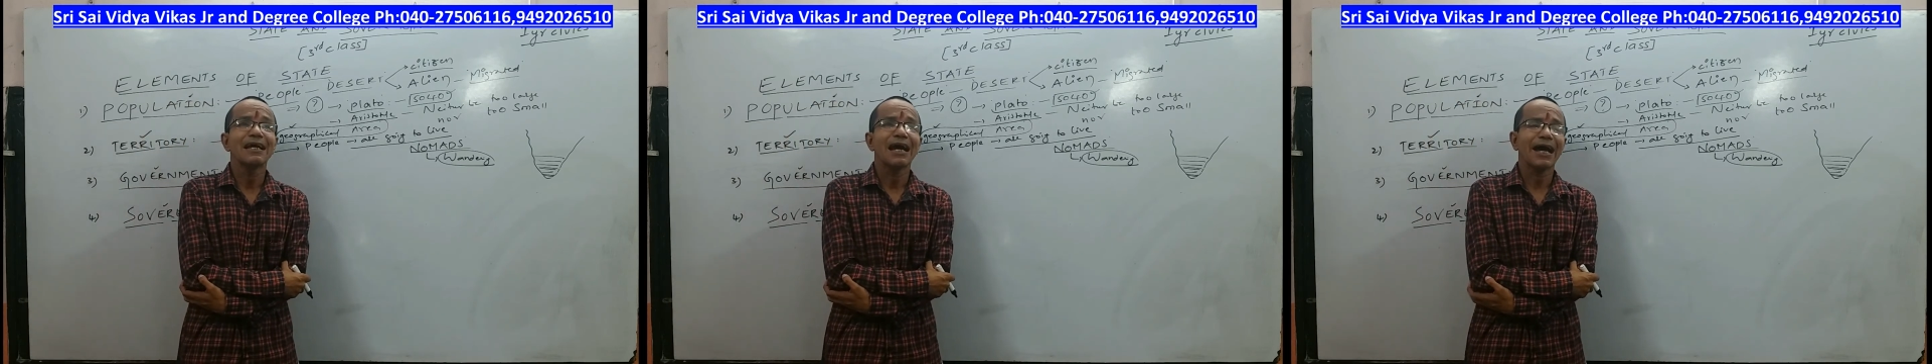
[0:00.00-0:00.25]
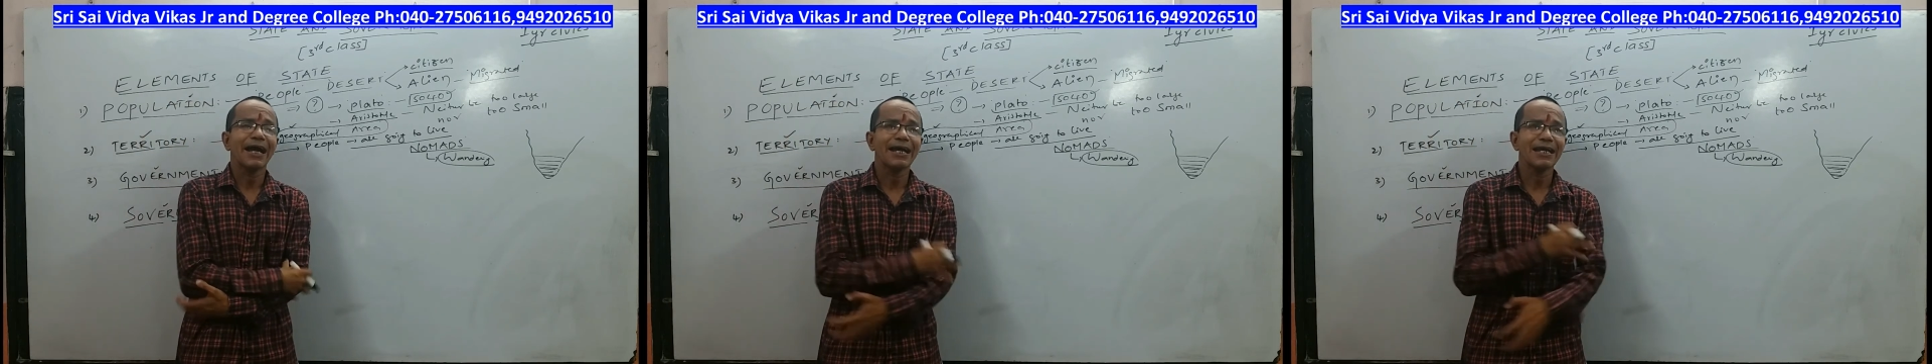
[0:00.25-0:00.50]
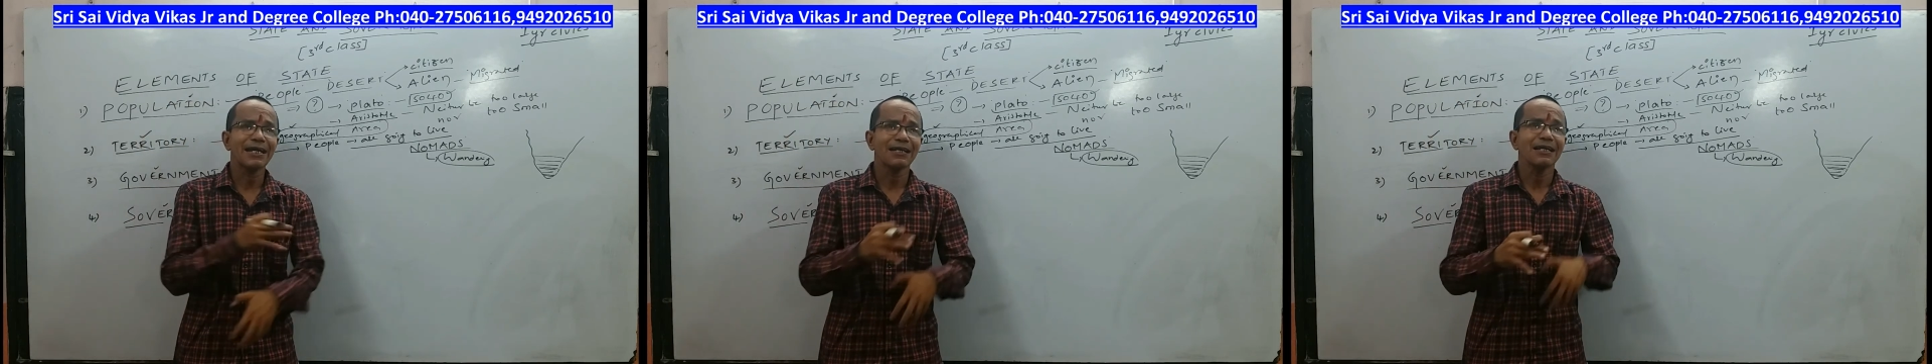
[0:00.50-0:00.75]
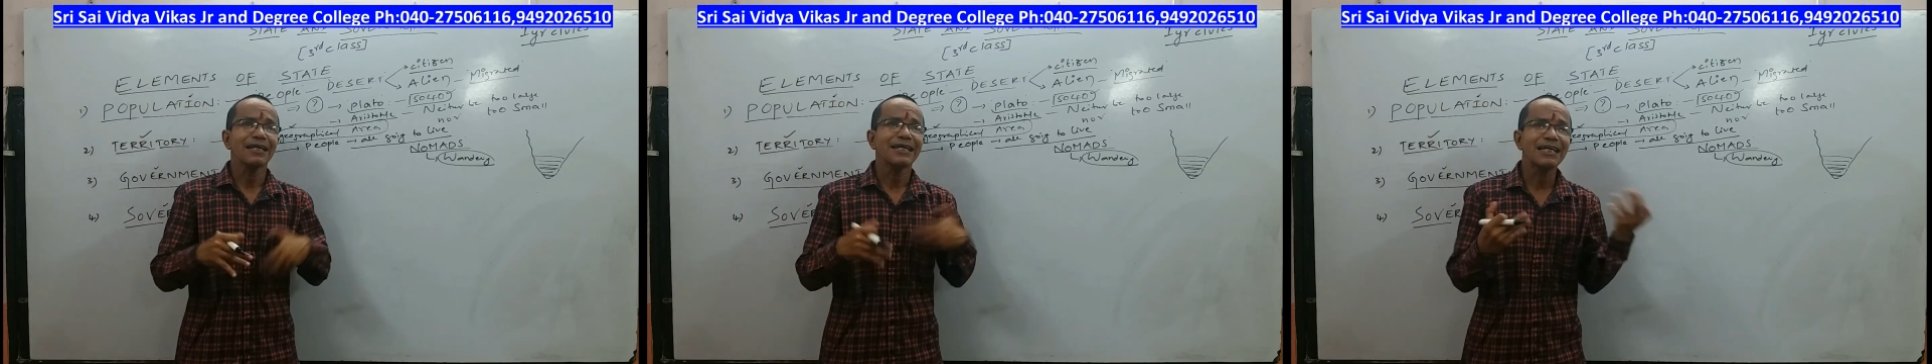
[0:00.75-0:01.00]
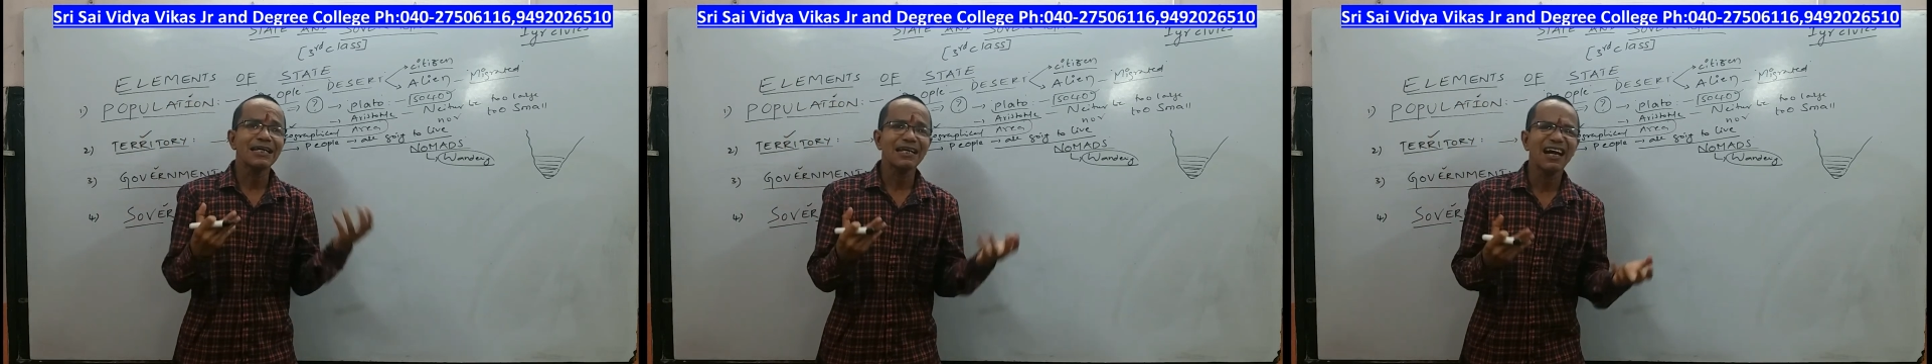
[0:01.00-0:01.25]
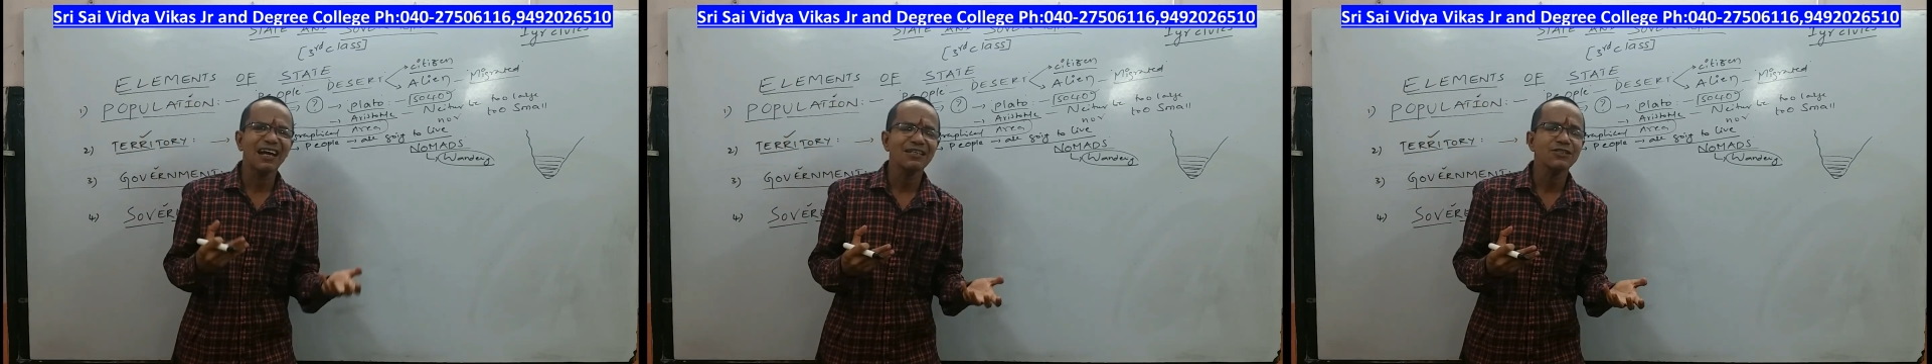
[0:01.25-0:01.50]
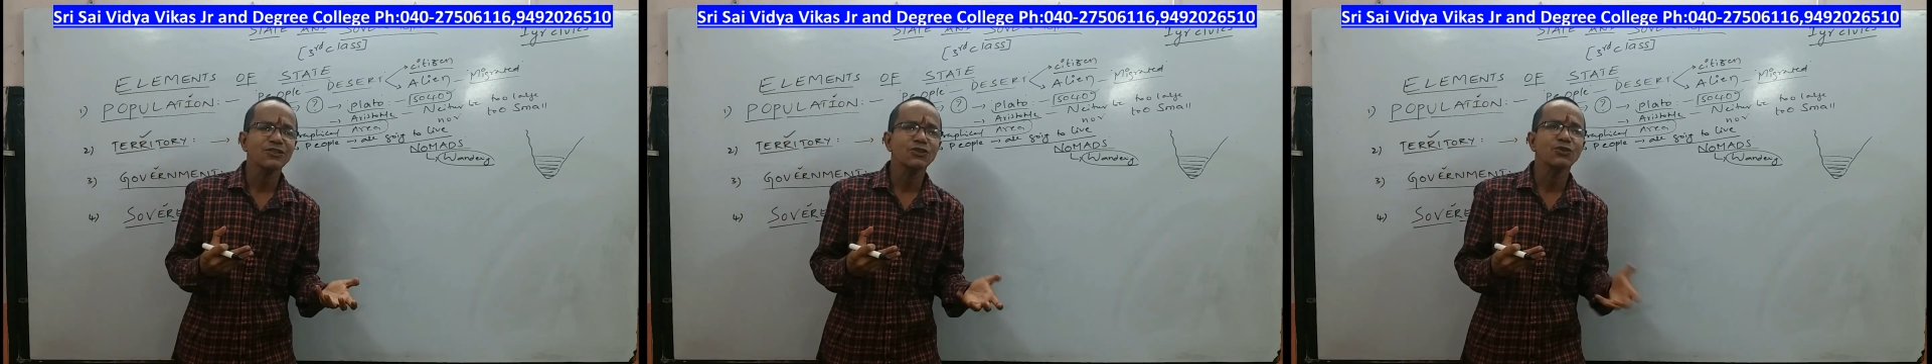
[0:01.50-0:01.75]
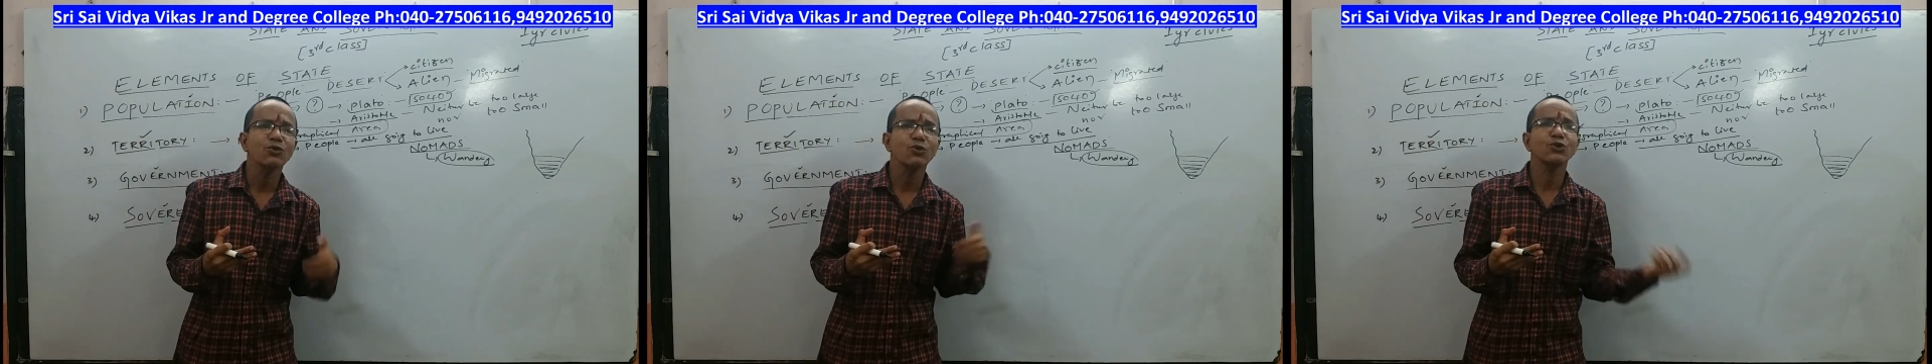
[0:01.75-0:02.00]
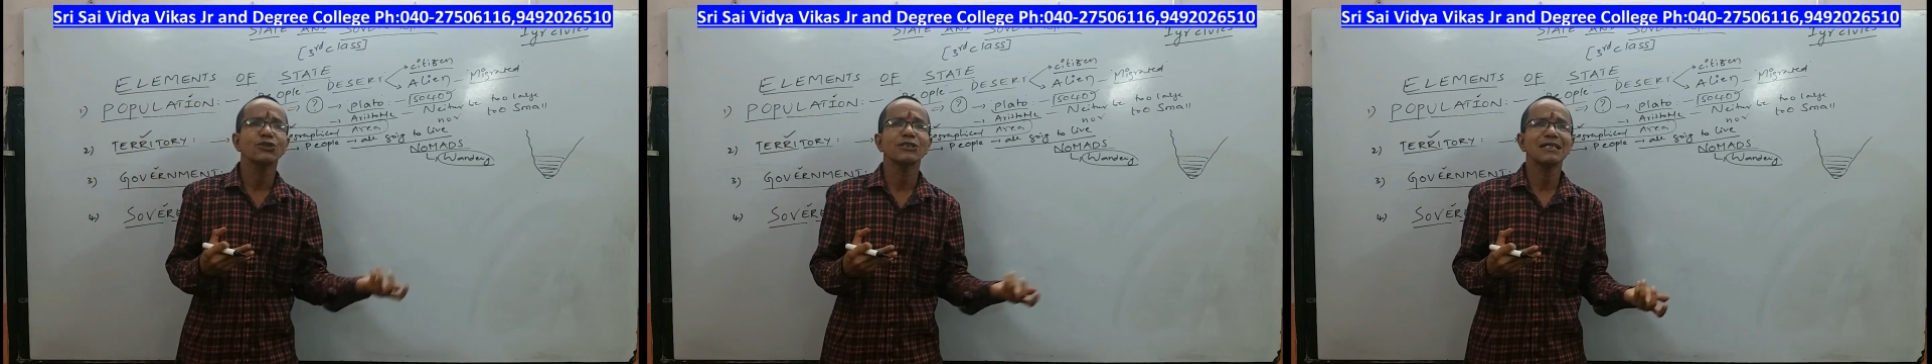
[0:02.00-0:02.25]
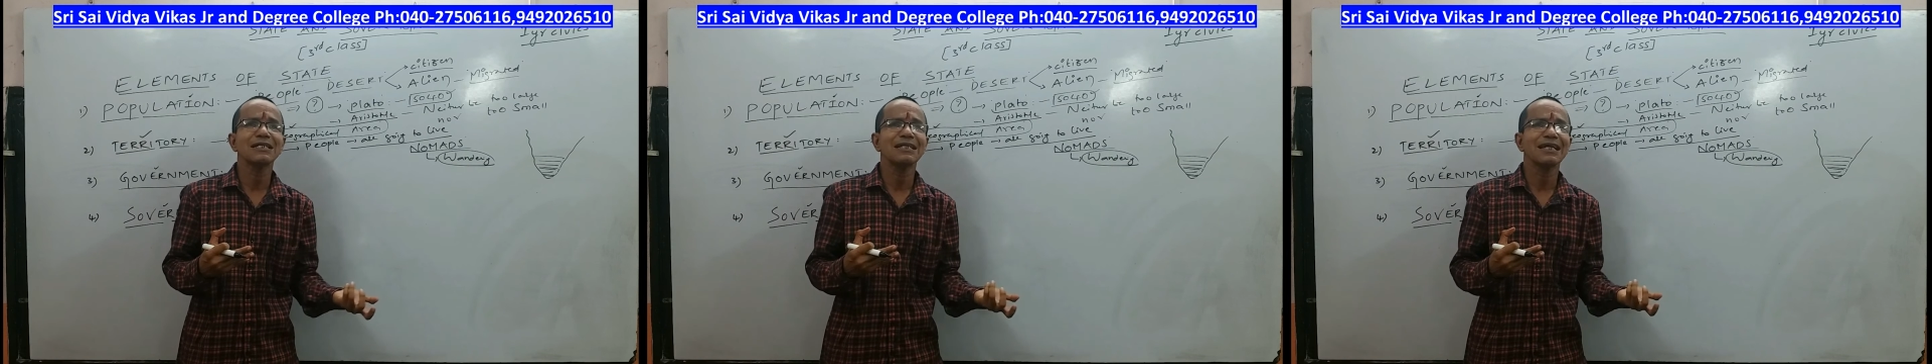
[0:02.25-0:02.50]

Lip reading: And here also question